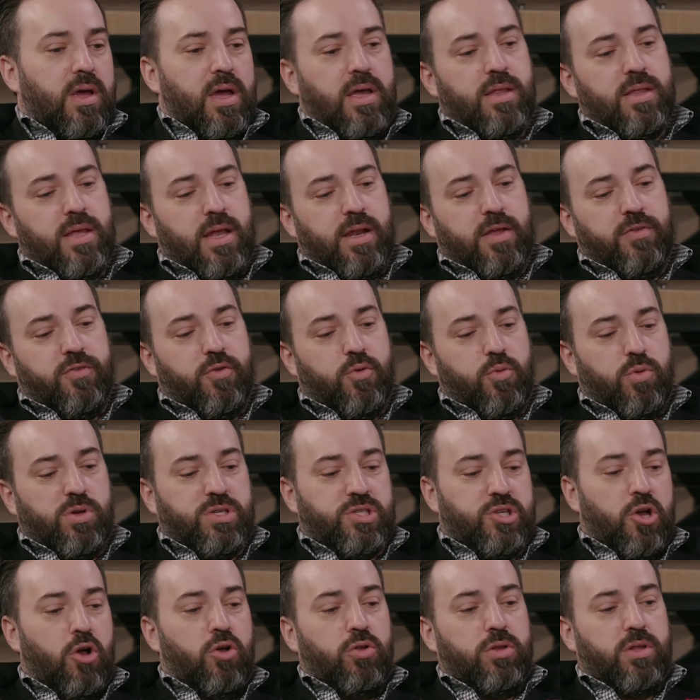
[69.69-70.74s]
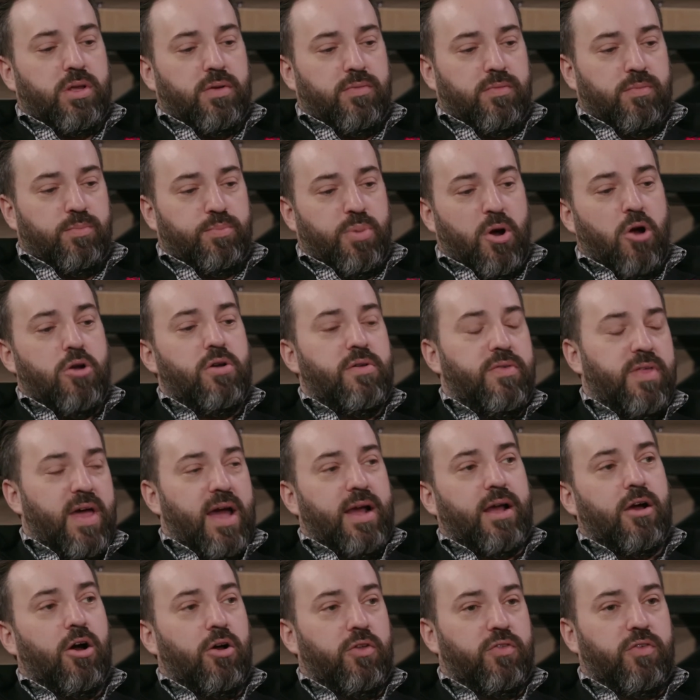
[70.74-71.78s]
And then as a result of part of
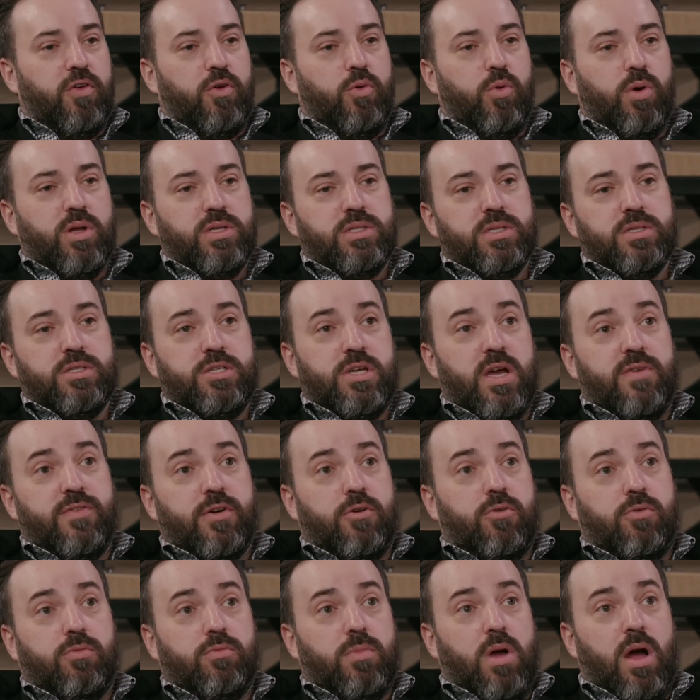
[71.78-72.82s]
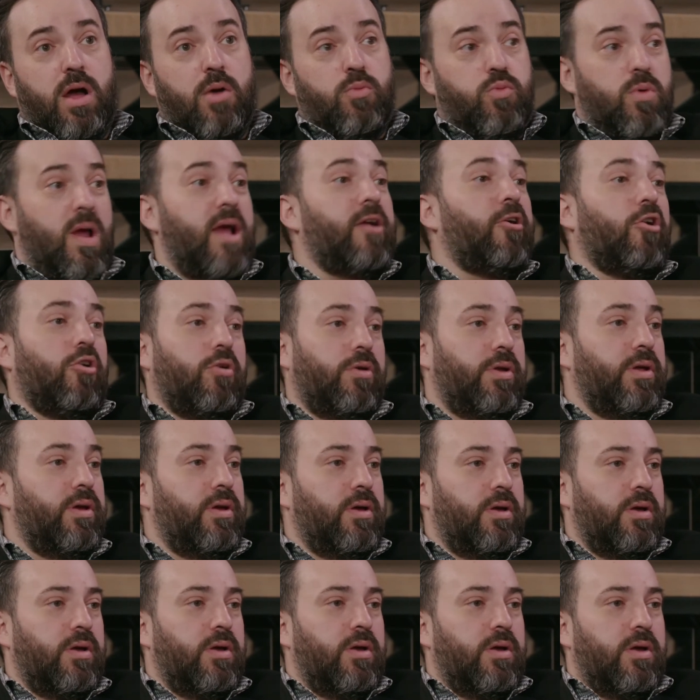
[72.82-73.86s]
that consequence is you have a record
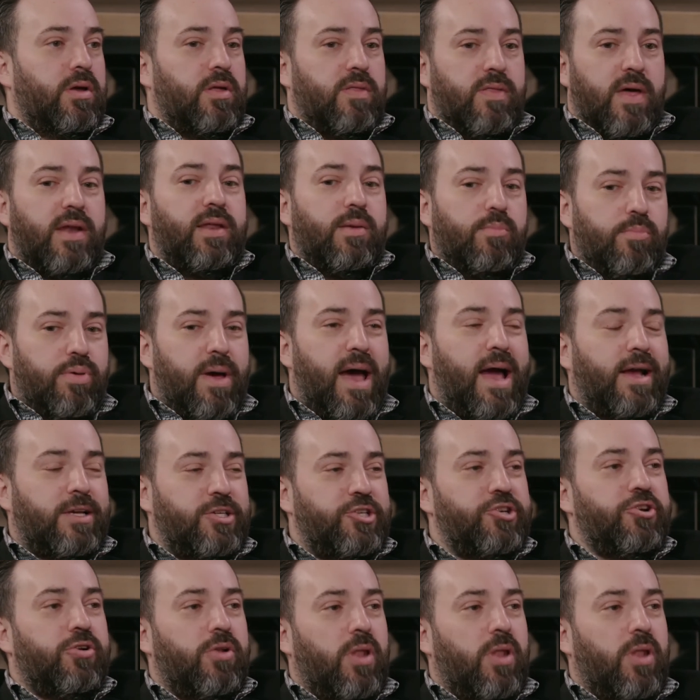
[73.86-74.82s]
that impacts your